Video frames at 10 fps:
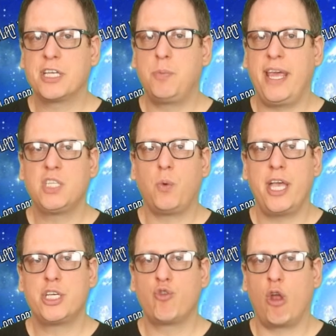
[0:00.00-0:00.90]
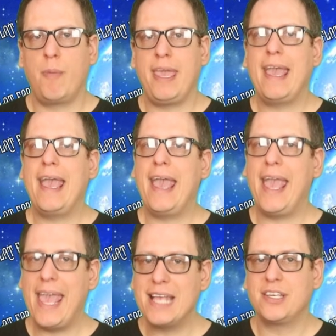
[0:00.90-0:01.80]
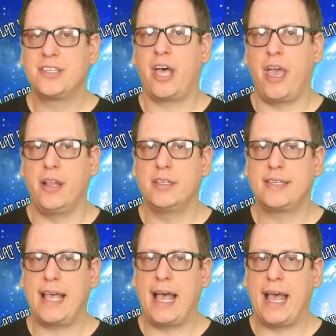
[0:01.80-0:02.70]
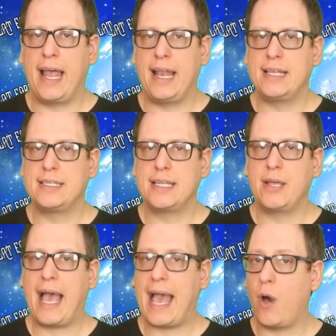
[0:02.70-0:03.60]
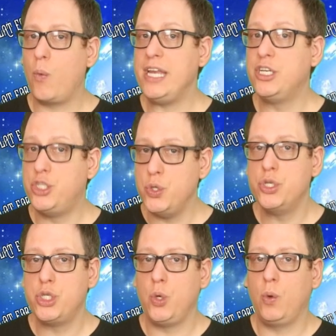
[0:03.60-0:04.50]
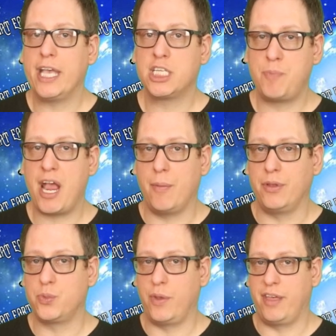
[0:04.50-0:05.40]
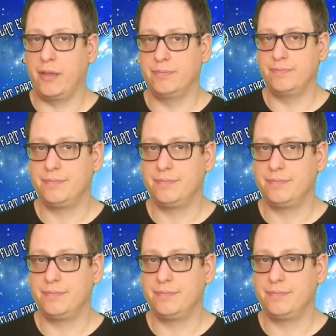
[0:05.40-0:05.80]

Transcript: explains why astronomy is a science and how we do do experiments with it.